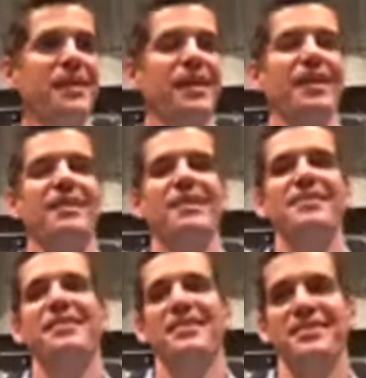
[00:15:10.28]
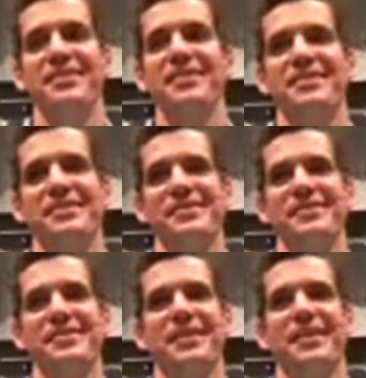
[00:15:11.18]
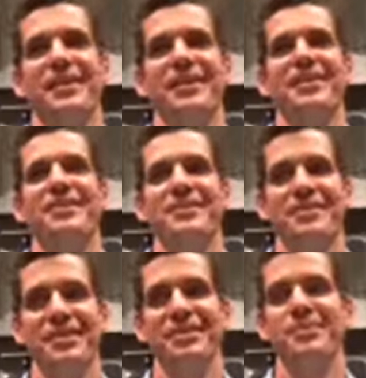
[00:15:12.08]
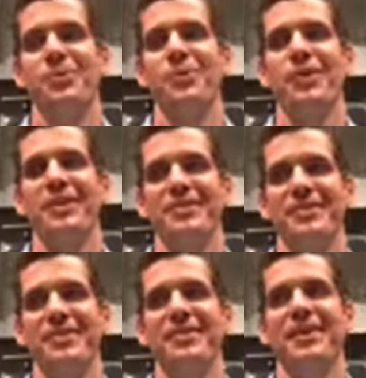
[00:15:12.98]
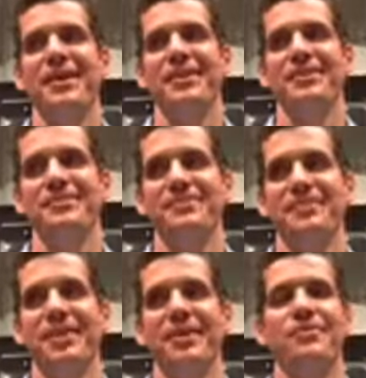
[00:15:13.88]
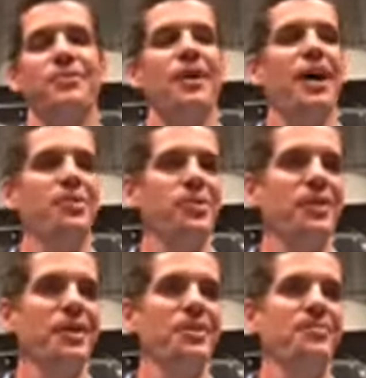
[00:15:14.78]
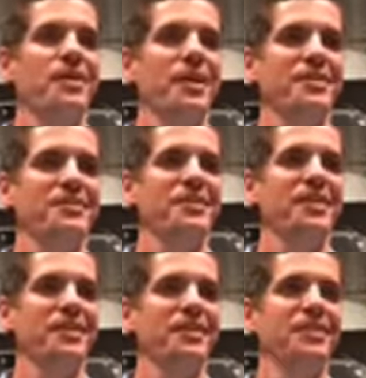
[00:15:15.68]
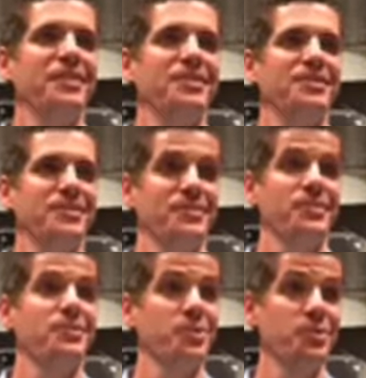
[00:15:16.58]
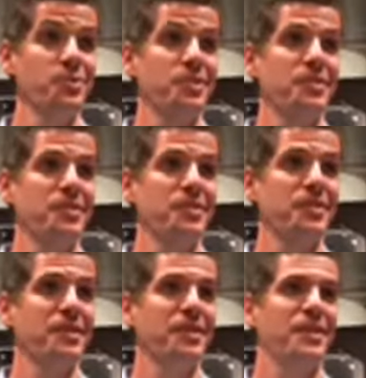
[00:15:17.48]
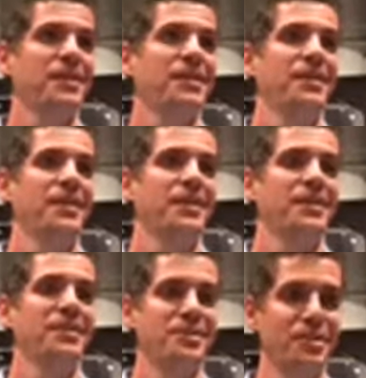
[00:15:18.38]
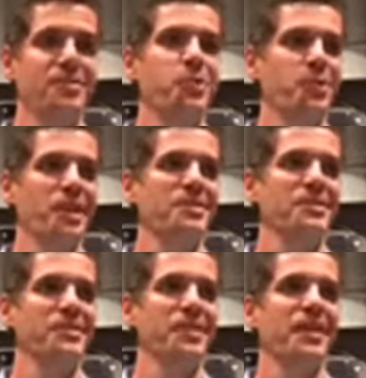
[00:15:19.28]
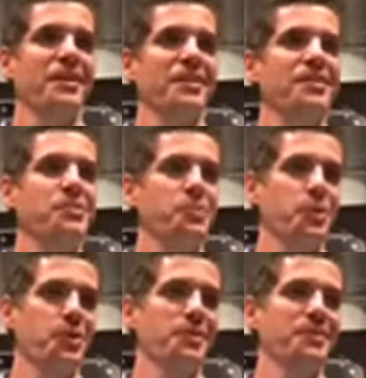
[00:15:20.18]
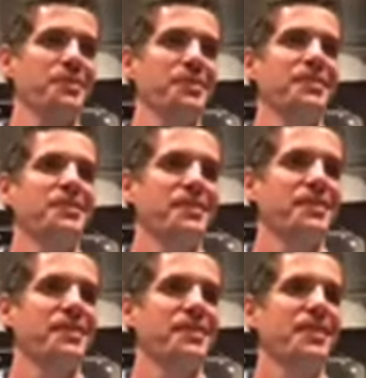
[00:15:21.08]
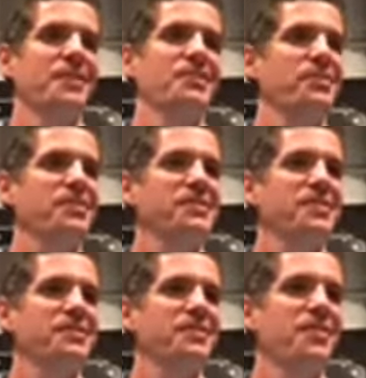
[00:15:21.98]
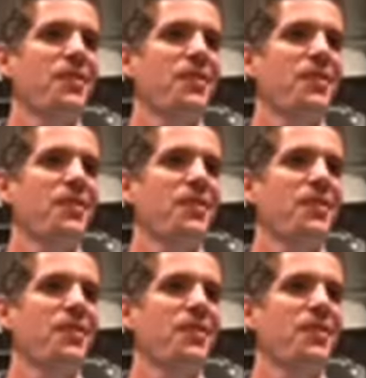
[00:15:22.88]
And he says this She is more righteous than I, for I withheld my son that was due to her. She's more righteous than I. He was more guilty than her. Does that make sense?